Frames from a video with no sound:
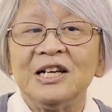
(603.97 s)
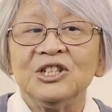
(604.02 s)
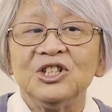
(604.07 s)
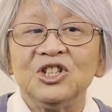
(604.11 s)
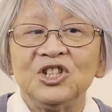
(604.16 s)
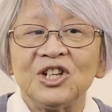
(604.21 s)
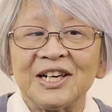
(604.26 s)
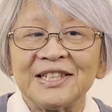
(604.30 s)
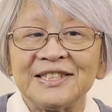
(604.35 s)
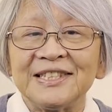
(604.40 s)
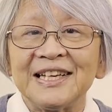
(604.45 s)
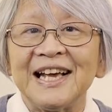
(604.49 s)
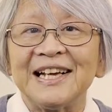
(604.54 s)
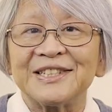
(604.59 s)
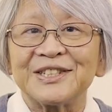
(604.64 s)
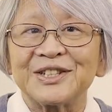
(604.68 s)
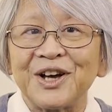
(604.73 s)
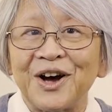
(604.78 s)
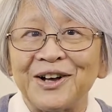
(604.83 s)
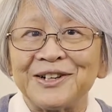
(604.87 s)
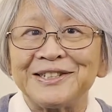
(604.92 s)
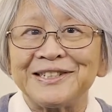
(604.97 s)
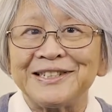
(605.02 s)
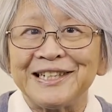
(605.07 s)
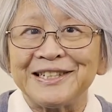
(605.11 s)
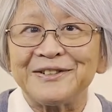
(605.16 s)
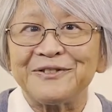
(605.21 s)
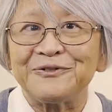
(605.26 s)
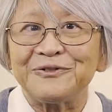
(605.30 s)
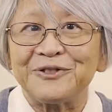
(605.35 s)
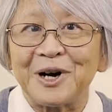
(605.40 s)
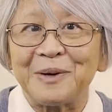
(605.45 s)
just as God
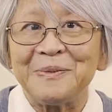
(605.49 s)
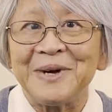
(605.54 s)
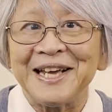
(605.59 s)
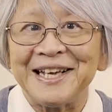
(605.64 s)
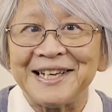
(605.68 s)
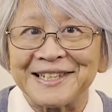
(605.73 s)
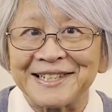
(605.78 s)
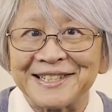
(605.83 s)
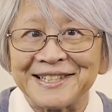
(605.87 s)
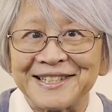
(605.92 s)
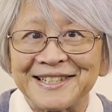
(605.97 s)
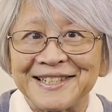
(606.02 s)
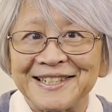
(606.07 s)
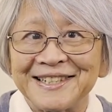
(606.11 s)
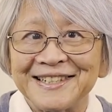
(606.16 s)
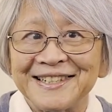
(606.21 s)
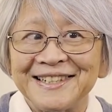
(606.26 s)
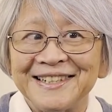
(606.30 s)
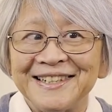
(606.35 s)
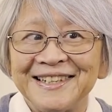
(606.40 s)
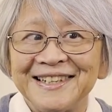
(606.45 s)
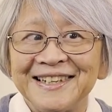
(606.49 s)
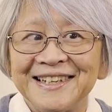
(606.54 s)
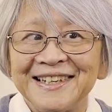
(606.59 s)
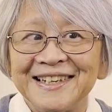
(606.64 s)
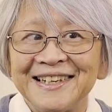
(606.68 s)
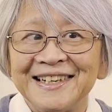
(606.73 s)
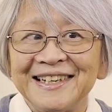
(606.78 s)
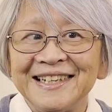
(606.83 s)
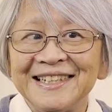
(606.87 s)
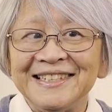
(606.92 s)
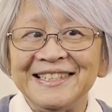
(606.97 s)
did from his."
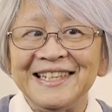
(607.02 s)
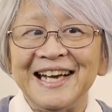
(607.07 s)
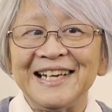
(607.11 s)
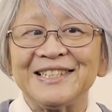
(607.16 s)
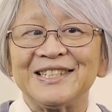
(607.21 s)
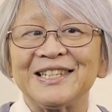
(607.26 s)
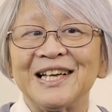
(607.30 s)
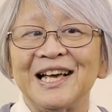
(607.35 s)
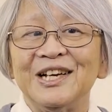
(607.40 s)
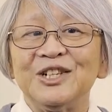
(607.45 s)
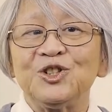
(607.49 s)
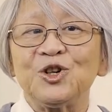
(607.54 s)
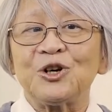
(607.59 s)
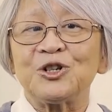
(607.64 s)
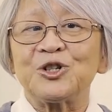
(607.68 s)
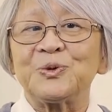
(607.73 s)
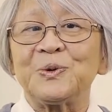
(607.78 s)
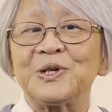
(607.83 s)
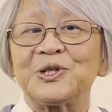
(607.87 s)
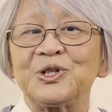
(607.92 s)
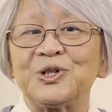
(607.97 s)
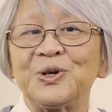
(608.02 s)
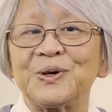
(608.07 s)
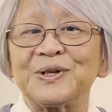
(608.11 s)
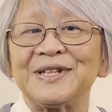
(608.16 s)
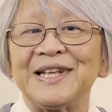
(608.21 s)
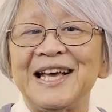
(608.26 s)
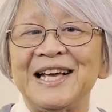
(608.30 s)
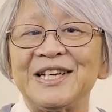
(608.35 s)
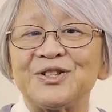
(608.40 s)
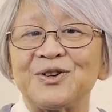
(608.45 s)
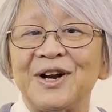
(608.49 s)
Yes, Joshua took
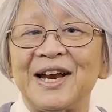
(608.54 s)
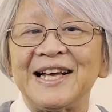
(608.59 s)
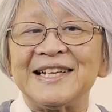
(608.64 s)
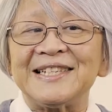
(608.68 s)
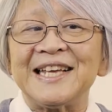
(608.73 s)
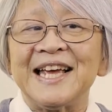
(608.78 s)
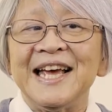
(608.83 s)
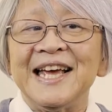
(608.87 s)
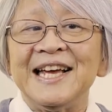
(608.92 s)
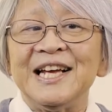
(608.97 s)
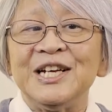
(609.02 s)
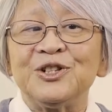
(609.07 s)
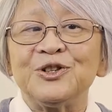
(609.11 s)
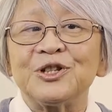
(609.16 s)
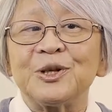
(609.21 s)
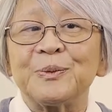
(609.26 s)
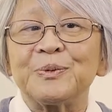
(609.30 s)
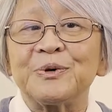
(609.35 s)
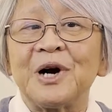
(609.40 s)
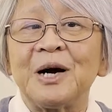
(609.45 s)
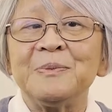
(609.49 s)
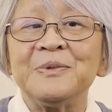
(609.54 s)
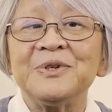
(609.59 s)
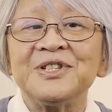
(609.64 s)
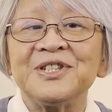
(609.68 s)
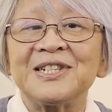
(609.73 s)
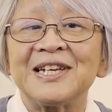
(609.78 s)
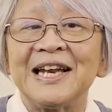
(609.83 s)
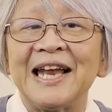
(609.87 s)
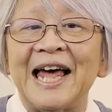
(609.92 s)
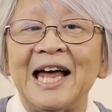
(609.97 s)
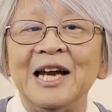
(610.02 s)
the Israelites into the
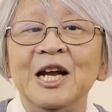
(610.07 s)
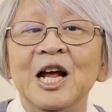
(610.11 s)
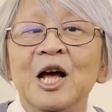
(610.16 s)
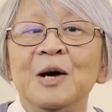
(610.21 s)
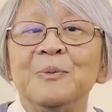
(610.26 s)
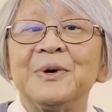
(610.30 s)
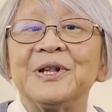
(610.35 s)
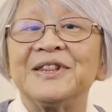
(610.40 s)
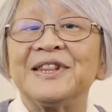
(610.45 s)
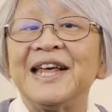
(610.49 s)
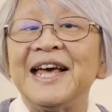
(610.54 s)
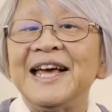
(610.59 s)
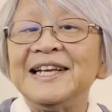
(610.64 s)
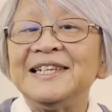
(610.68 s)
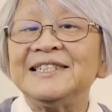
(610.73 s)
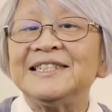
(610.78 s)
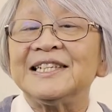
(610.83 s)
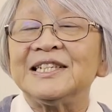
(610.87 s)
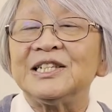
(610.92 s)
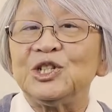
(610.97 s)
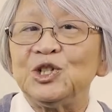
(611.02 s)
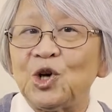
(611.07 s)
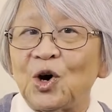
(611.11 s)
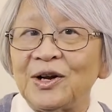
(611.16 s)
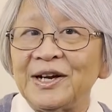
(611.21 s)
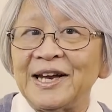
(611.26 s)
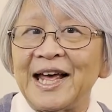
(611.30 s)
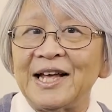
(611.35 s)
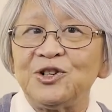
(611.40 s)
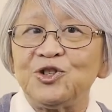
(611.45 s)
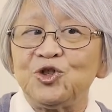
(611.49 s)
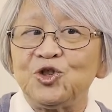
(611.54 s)
promised land, but they did
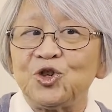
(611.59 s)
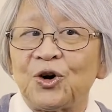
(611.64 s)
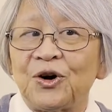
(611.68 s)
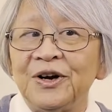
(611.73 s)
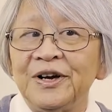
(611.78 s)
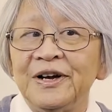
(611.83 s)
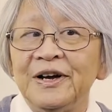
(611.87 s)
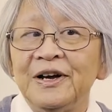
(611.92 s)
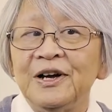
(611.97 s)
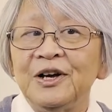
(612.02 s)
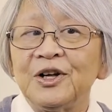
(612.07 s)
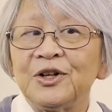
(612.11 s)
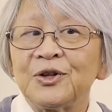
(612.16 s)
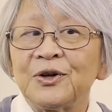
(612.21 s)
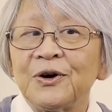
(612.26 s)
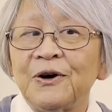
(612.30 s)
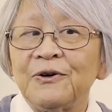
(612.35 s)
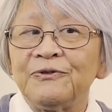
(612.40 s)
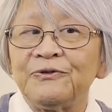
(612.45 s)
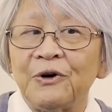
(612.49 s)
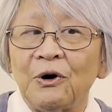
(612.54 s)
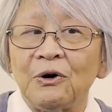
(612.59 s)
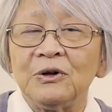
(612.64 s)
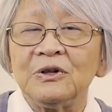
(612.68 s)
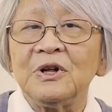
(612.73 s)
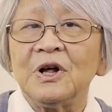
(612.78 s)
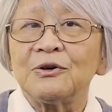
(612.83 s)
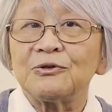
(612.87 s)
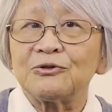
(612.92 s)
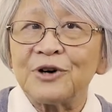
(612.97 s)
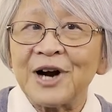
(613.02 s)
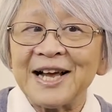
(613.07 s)
not enjoy
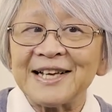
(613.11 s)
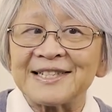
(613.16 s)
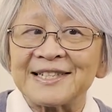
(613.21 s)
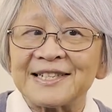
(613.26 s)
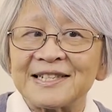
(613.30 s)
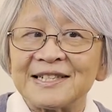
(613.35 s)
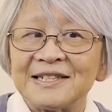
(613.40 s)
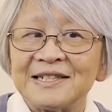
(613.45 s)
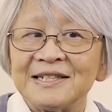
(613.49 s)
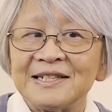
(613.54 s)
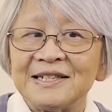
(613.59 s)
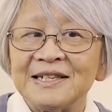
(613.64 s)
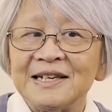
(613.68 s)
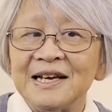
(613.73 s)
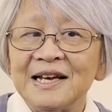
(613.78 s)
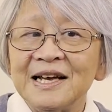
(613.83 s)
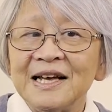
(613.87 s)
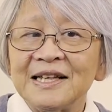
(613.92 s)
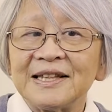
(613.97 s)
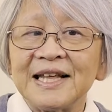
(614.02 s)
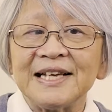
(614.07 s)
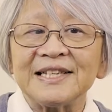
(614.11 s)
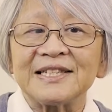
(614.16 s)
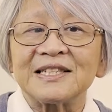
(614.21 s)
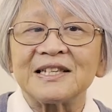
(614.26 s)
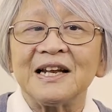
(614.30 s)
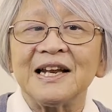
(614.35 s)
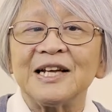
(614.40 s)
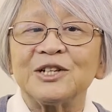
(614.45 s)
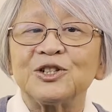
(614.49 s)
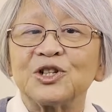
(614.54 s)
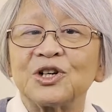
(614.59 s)
full rest. They
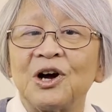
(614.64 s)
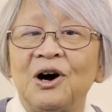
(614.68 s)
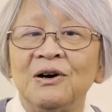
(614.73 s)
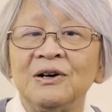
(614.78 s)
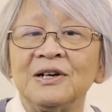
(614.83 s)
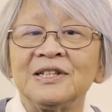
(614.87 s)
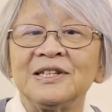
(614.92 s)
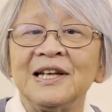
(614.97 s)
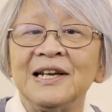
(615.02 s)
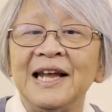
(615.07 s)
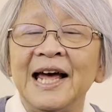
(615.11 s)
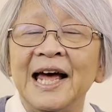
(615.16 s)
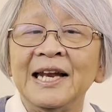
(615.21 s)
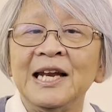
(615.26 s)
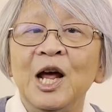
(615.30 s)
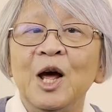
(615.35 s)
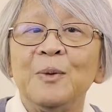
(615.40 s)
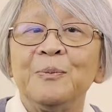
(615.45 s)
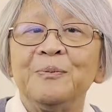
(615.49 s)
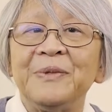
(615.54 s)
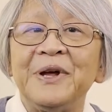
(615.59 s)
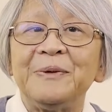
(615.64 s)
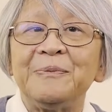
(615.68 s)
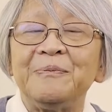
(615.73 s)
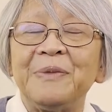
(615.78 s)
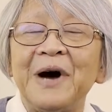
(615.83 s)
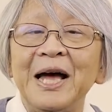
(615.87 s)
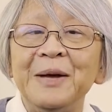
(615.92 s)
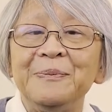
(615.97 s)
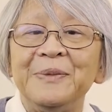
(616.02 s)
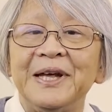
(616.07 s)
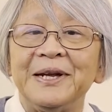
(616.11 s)
still had to conquer the land bit
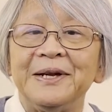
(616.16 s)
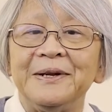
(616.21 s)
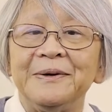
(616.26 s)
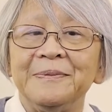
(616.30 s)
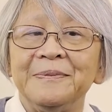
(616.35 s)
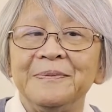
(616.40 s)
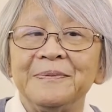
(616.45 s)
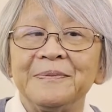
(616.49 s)
by bit.